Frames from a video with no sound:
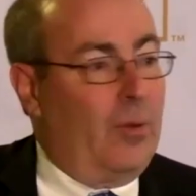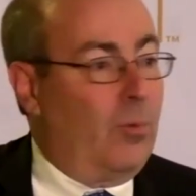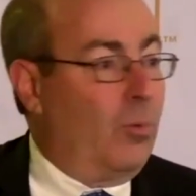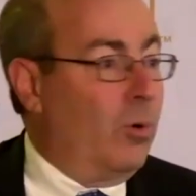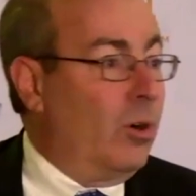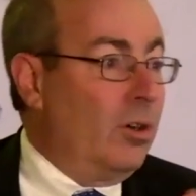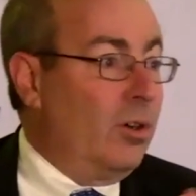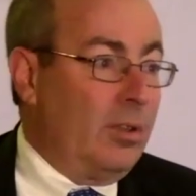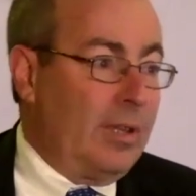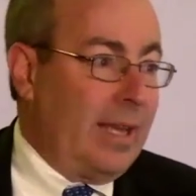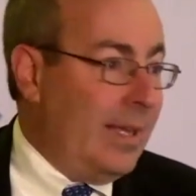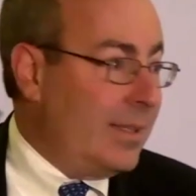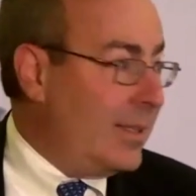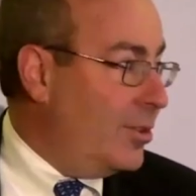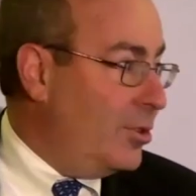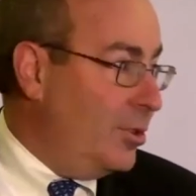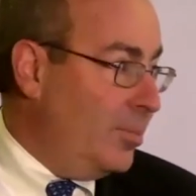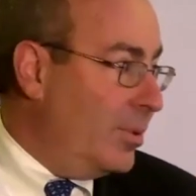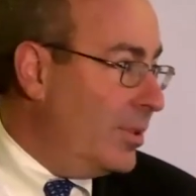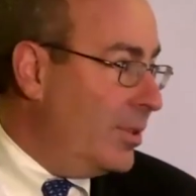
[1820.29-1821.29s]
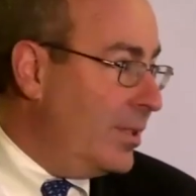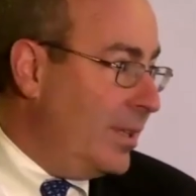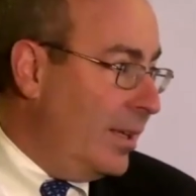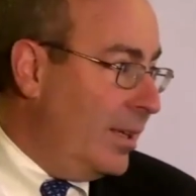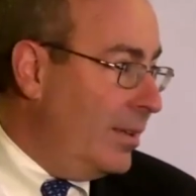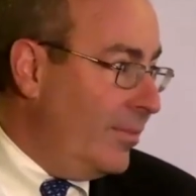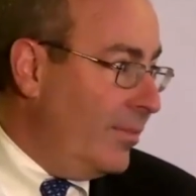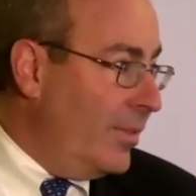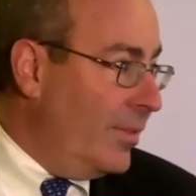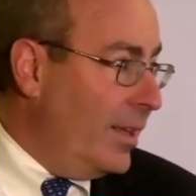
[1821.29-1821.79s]
The world has a
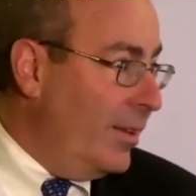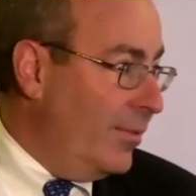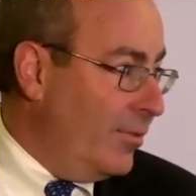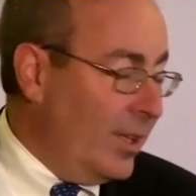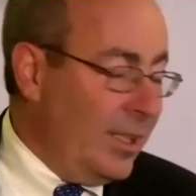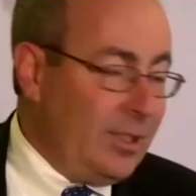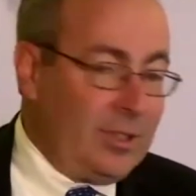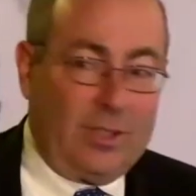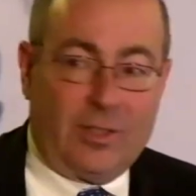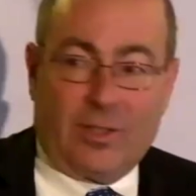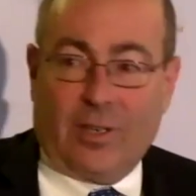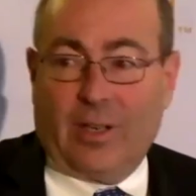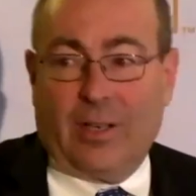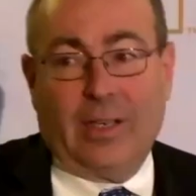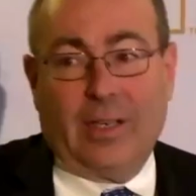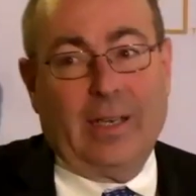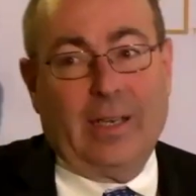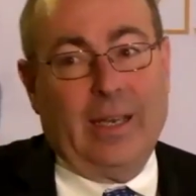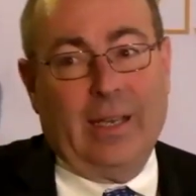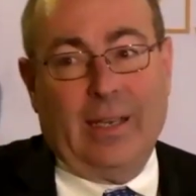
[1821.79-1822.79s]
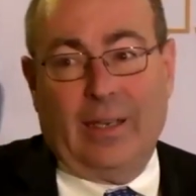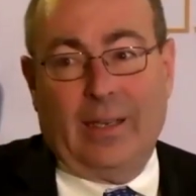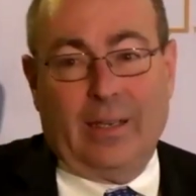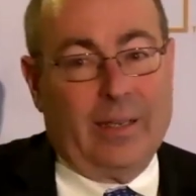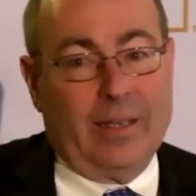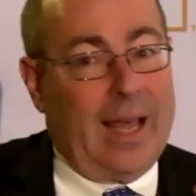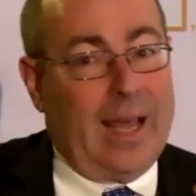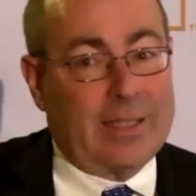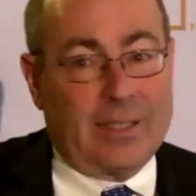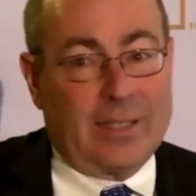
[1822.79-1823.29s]
2% inflation target, and
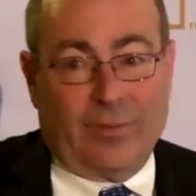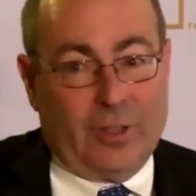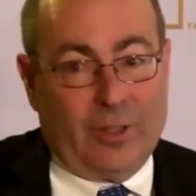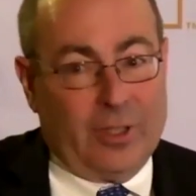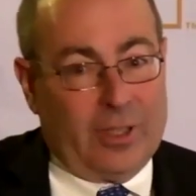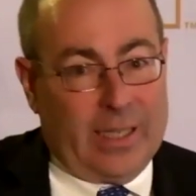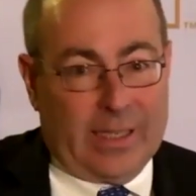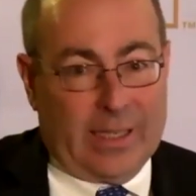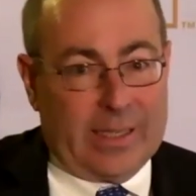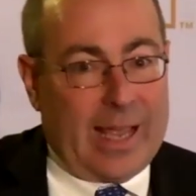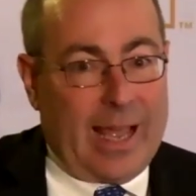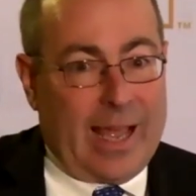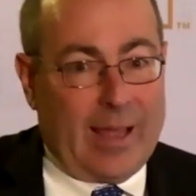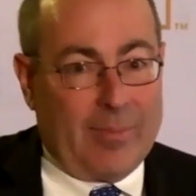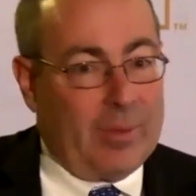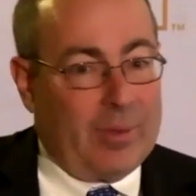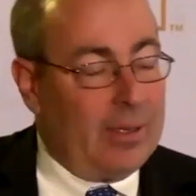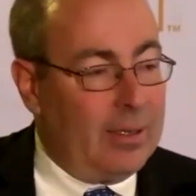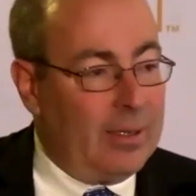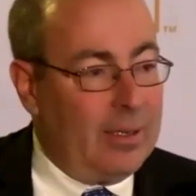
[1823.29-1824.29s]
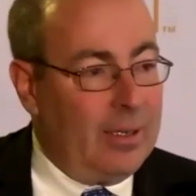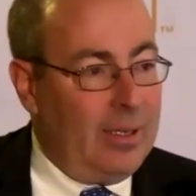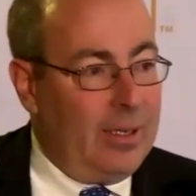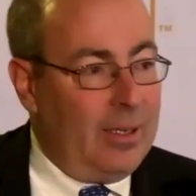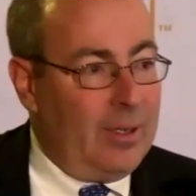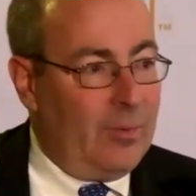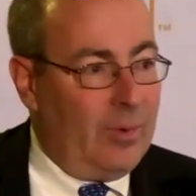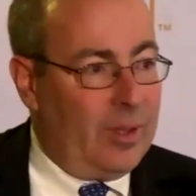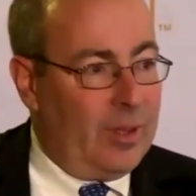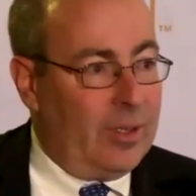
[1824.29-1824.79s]
lots of good things happened
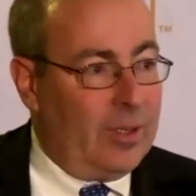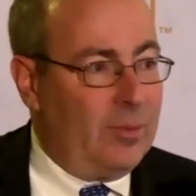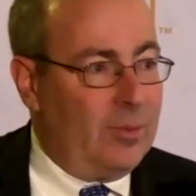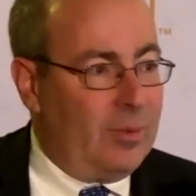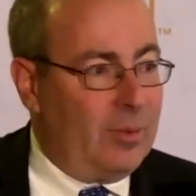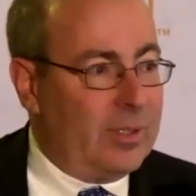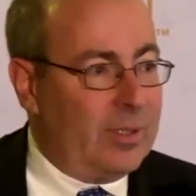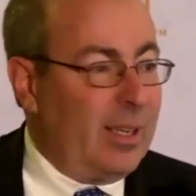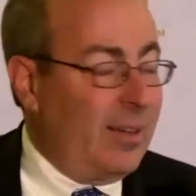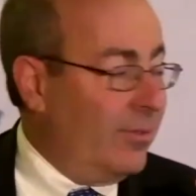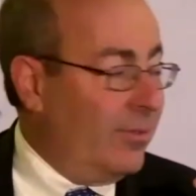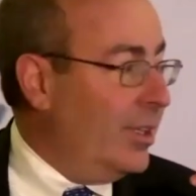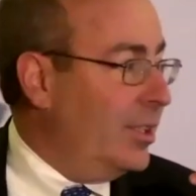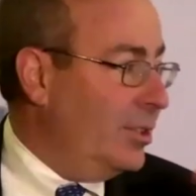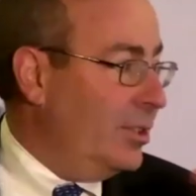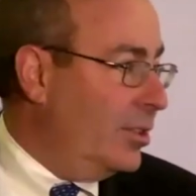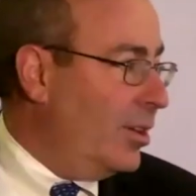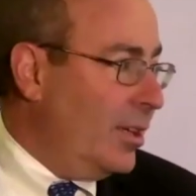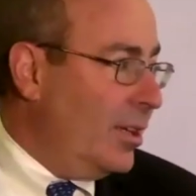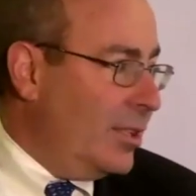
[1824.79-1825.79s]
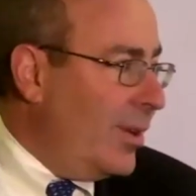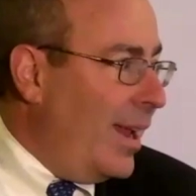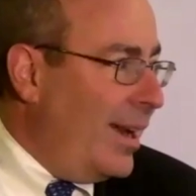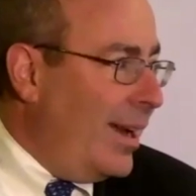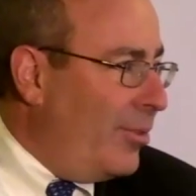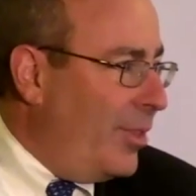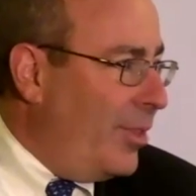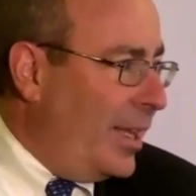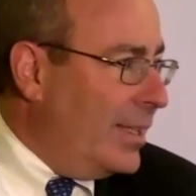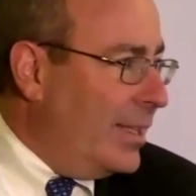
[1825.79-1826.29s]
with a 2% inflation target. So I
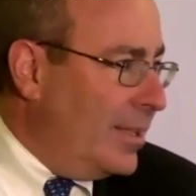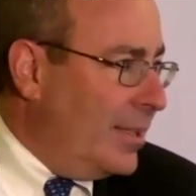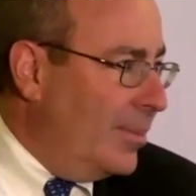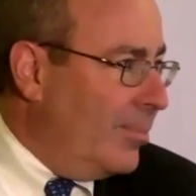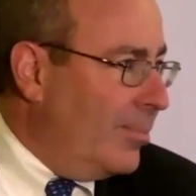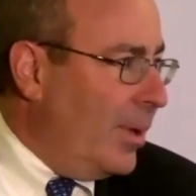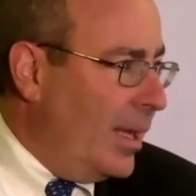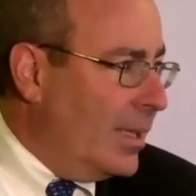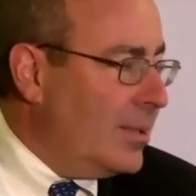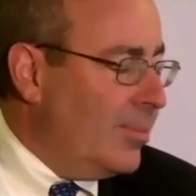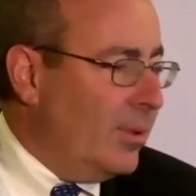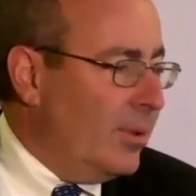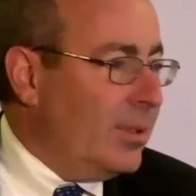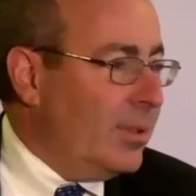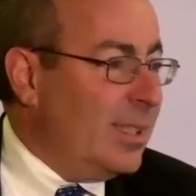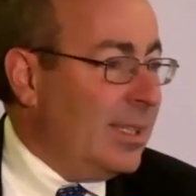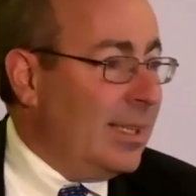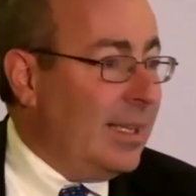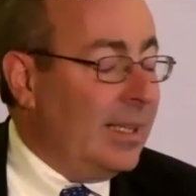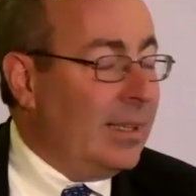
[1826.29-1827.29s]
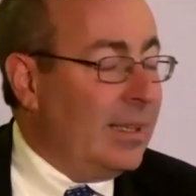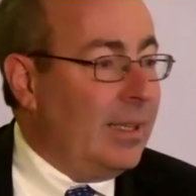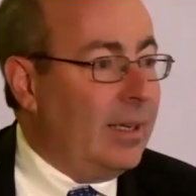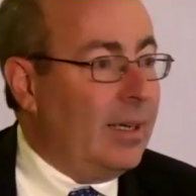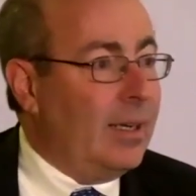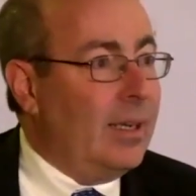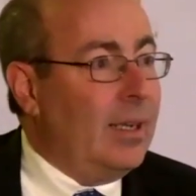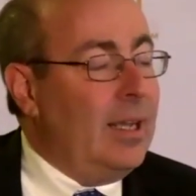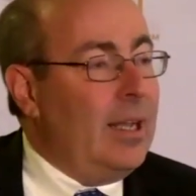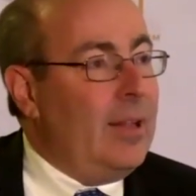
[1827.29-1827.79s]
don't think it's impossible to get
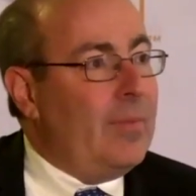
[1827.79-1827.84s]
there.